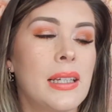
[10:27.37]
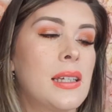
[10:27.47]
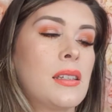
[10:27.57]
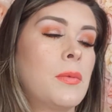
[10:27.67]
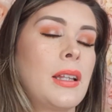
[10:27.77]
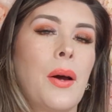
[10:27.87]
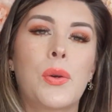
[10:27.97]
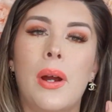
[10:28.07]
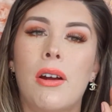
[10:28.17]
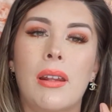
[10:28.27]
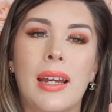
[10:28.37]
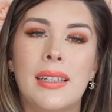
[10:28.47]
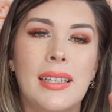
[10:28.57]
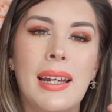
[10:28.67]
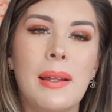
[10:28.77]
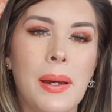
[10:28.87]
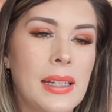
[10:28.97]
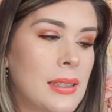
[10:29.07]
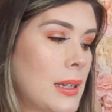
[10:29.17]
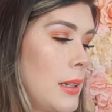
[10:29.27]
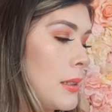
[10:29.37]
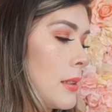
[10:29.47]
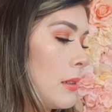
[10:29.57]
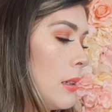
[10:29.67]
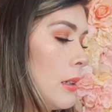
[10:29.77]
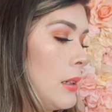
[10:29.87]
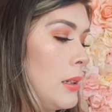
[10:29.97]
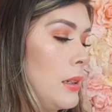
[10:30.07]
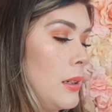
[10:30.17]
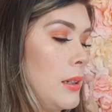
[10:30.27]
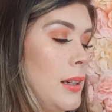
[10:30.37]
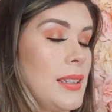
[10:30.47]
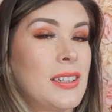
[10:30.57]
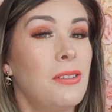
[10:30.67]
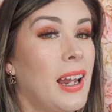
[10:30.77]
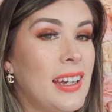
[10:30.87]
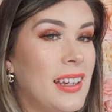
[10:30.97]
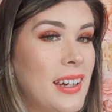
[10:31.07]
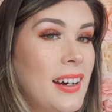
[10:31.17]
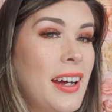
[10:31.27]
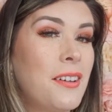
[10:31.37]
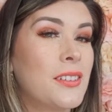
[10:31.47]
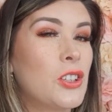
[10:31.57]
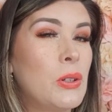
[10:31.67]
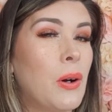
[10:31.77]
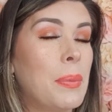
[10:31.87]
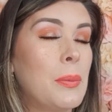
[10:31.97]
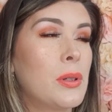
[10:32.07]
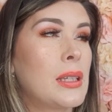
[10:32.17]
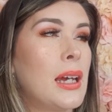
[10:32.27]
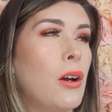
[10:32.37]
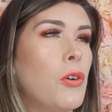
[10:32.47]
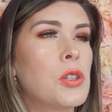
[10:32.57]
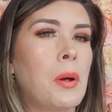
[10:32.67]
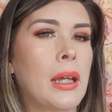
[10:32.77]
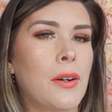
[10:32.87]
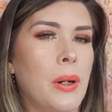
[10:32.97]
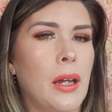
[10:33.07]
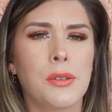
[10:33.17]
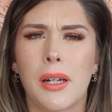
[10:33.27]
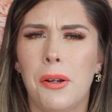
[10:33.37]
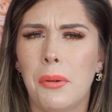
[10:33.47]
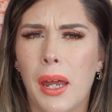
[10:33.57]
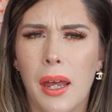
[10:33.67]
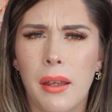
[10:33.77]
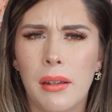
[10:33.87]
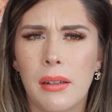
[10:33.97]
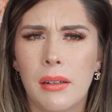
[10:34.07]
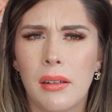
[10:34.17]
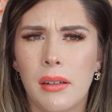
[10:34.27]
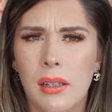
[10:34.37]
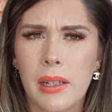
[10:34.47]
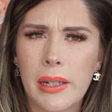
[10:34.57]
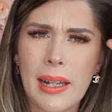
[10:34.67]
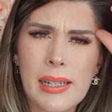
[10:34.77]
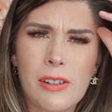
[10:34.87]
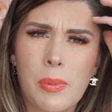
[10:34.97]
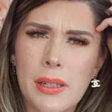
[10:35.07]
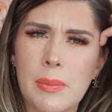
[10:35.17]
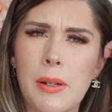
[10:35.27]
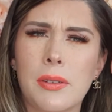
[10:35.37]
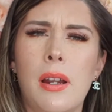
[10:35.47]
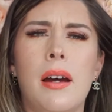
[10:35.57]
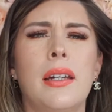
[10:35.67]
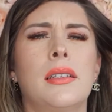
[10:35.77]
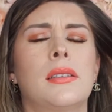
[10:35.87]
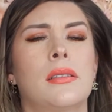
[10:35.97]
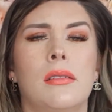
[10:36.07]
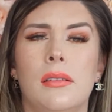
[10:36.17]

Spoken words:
This is something that I would wear on like a daily basis. I still like it. Do you know what? People say, oh, you smell like everybody else. I don't care. At least everybody smells nice.